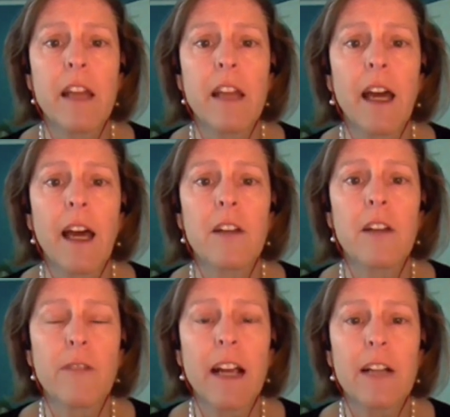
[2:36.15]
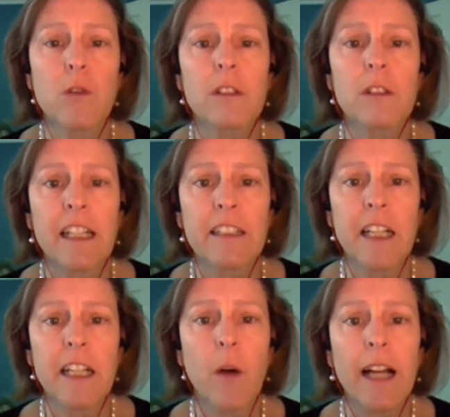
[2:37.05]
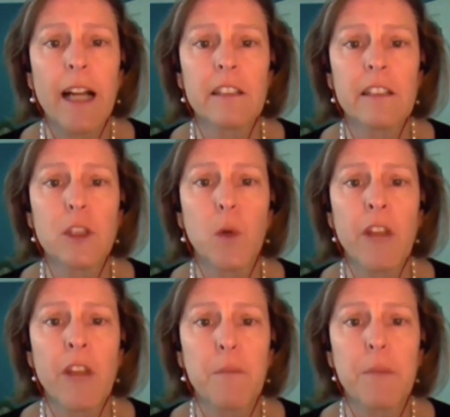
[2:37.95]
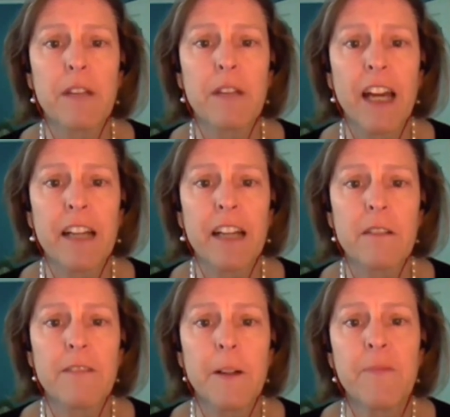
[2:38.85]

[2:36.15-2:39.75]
that direct oral anticoagulants will not be effective.